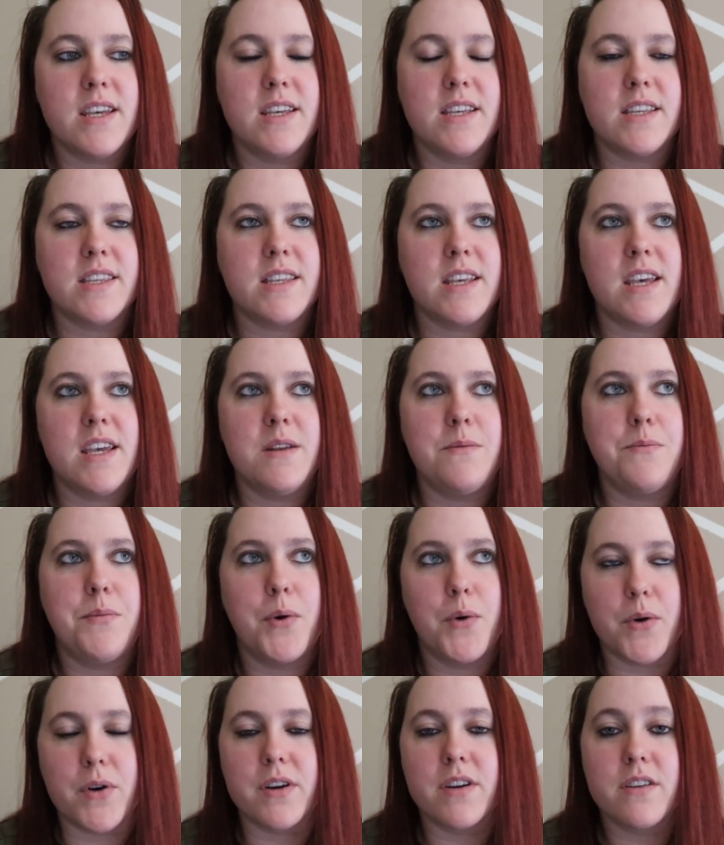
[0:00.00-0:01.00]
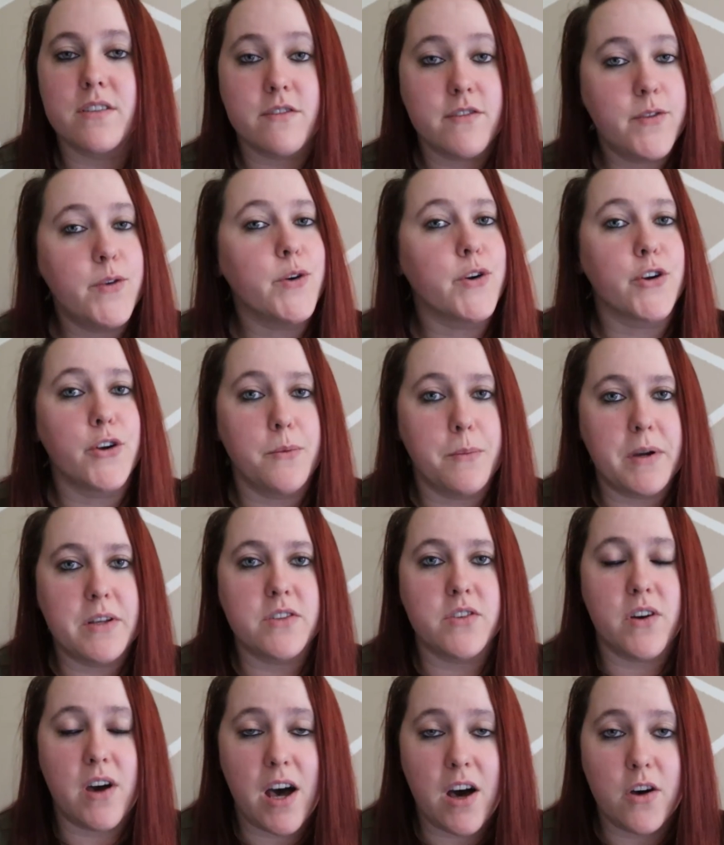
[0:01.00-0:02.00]
is important for your
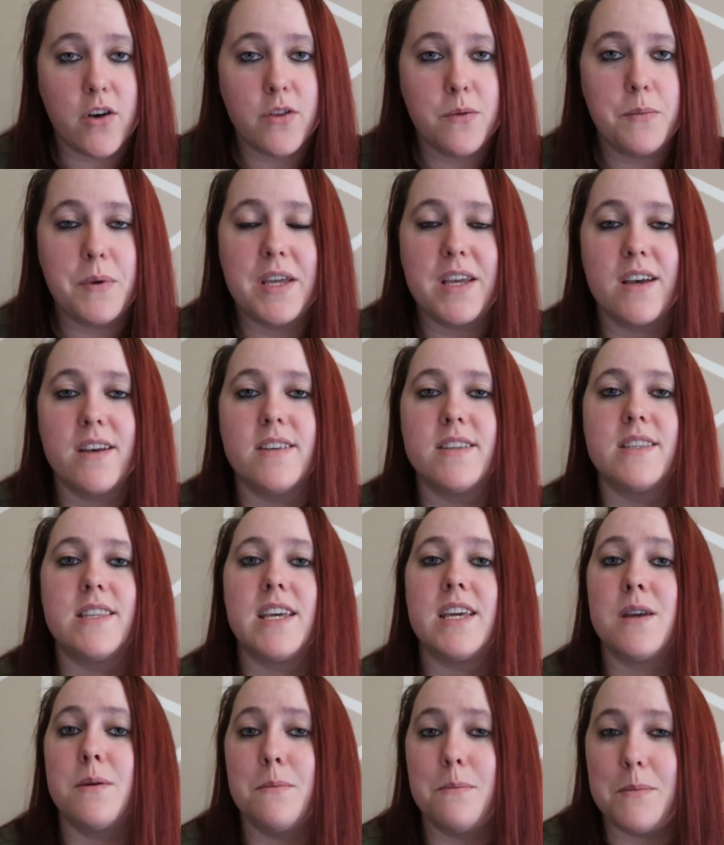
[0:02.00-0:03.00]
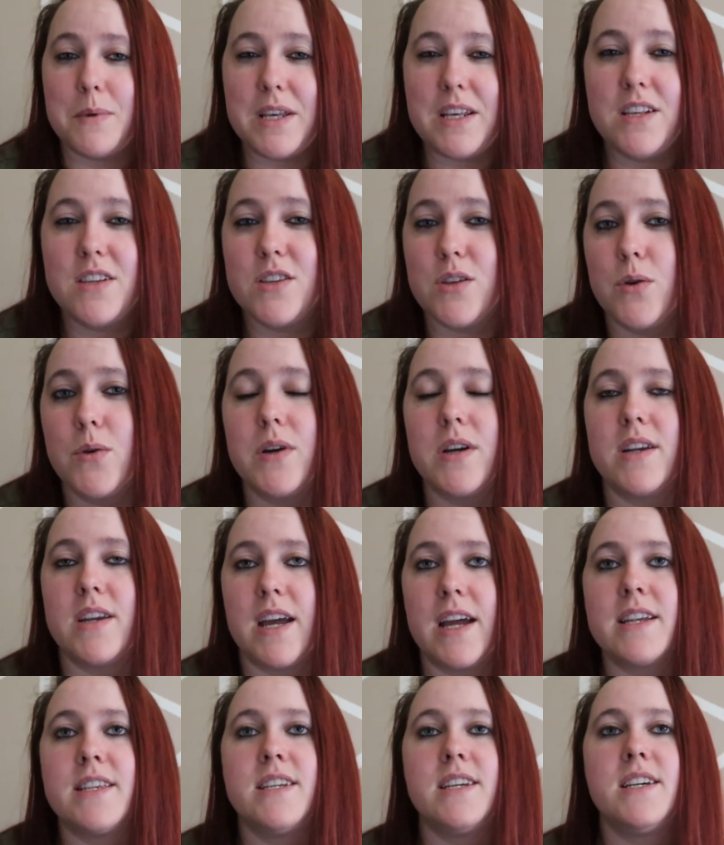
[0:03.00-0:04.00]
mental health because they can be so
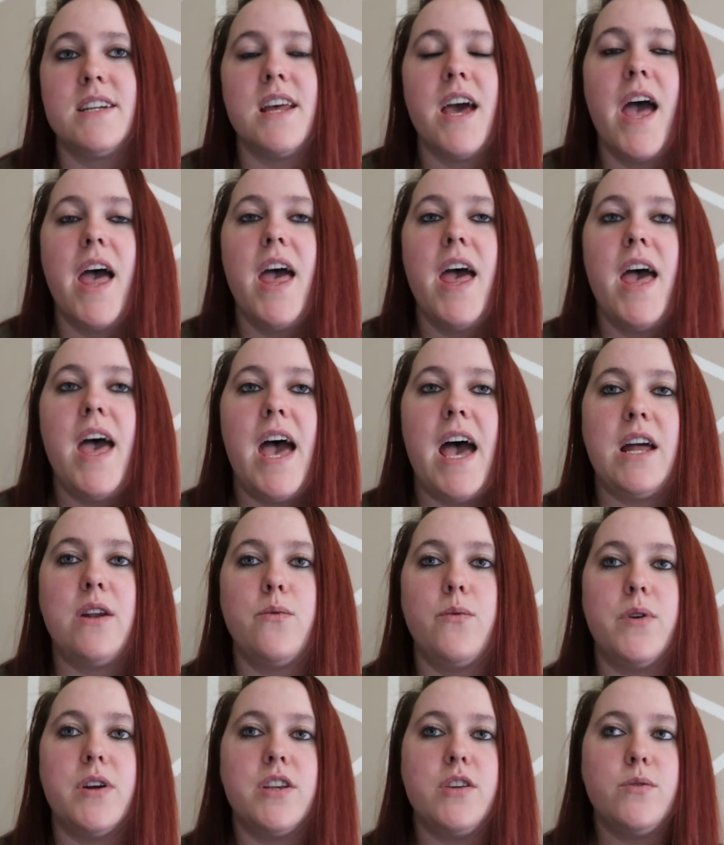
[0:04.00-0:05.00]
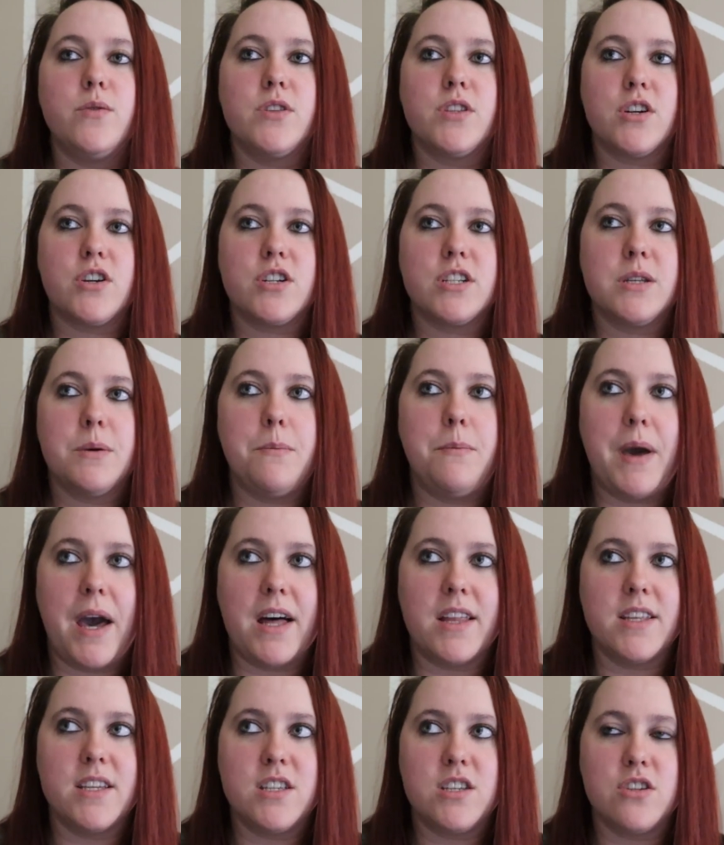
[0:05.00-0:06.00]
connected. And when you start to
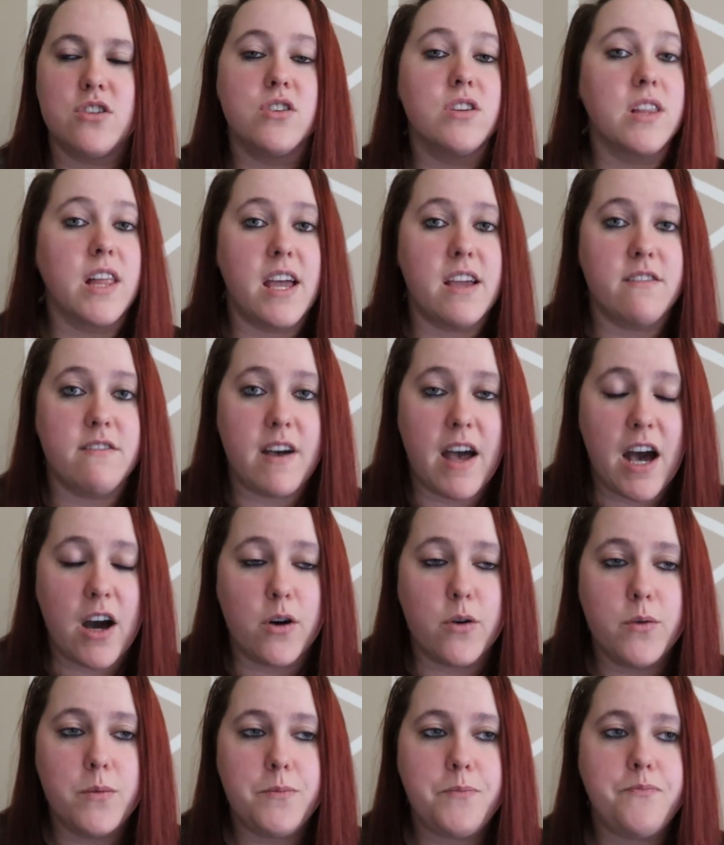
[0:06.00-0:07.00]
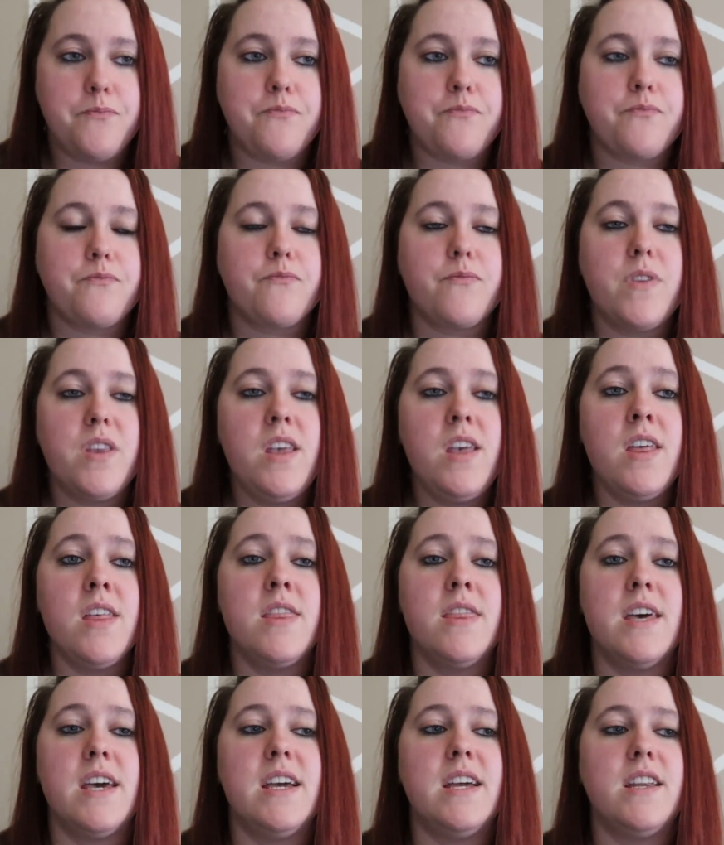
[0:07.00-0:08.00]
balance your life out,
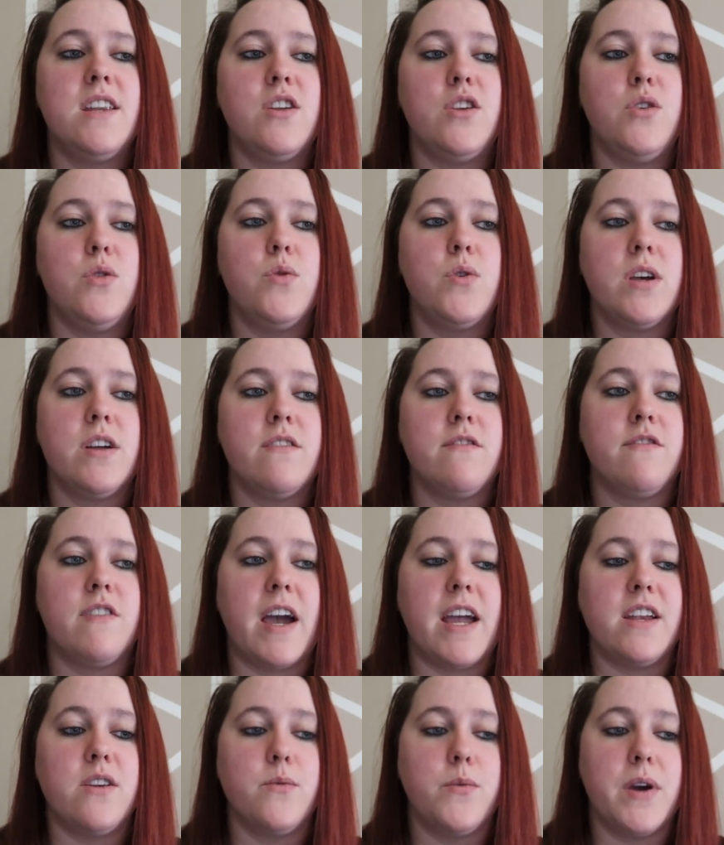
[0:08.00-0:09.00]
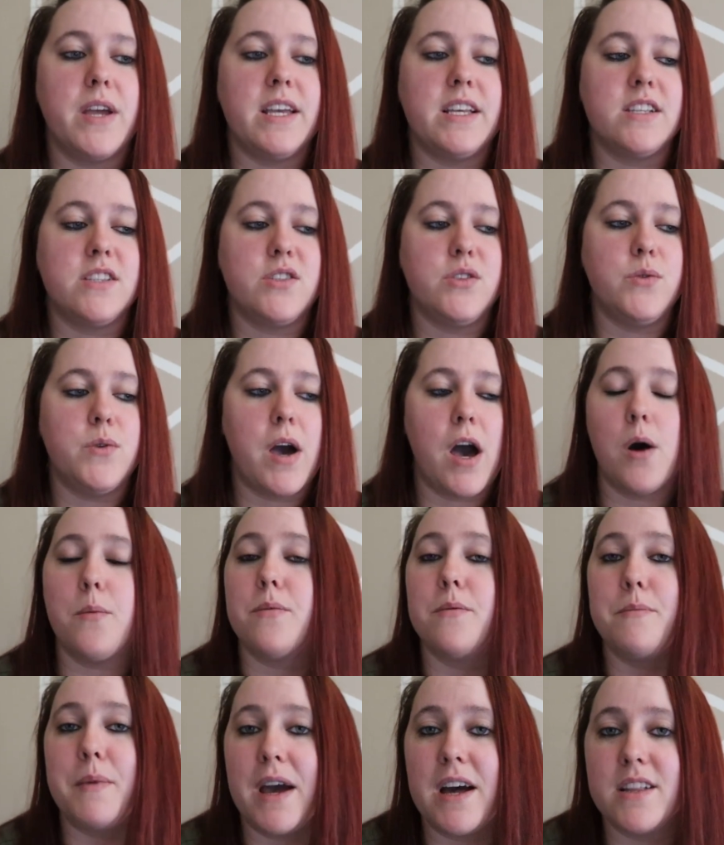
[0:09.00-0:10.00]
then you can find ways to
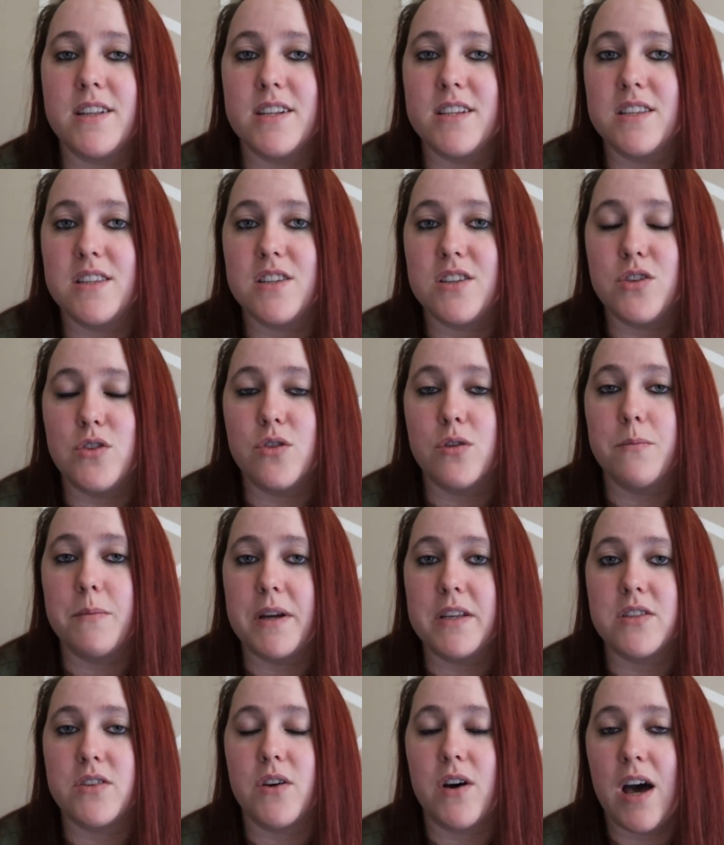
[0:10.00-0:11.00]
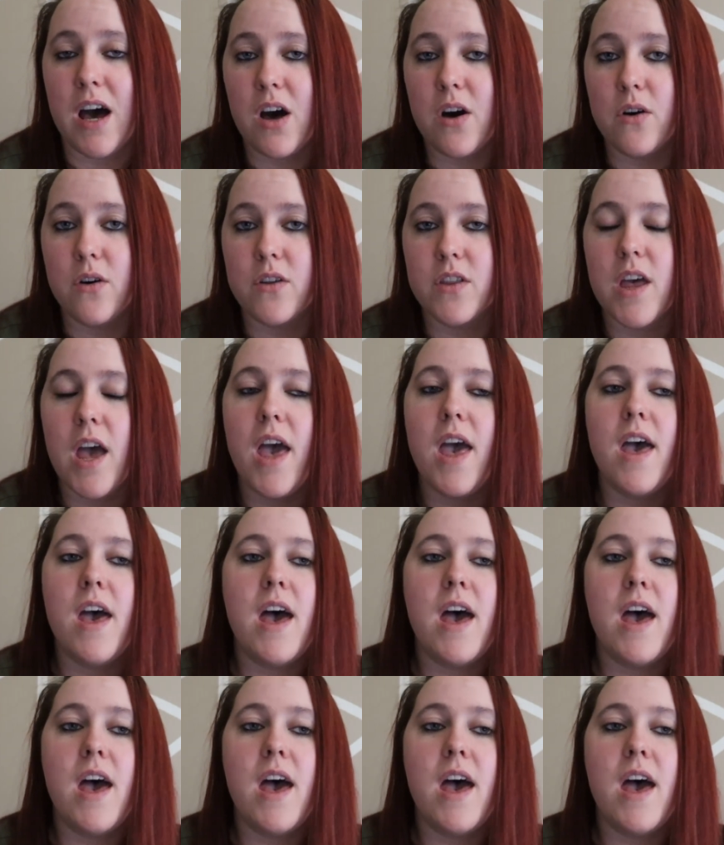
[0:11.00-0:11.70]
help balance your mental health.